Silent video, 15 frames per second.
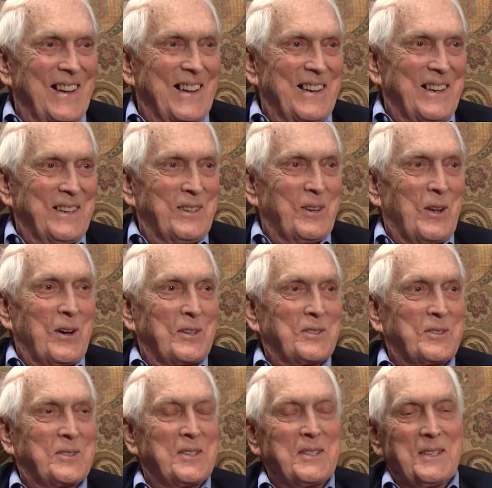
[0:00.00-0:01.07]
and lost,
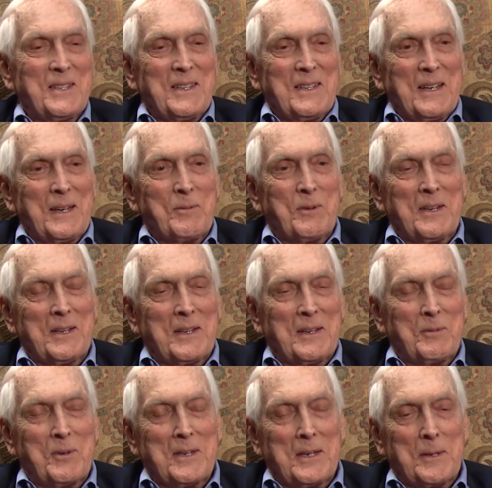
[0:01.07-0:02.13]
and we,
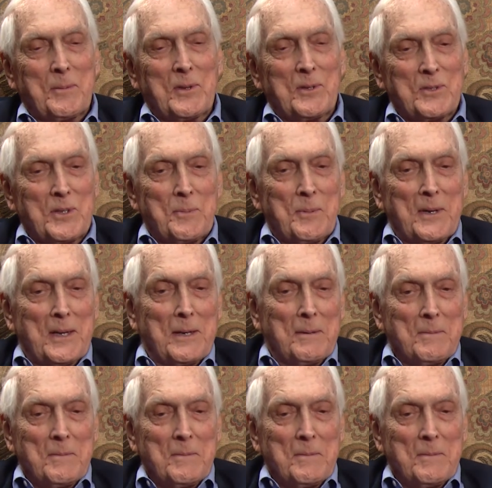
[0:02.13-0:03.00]
we ended up losing the pennant.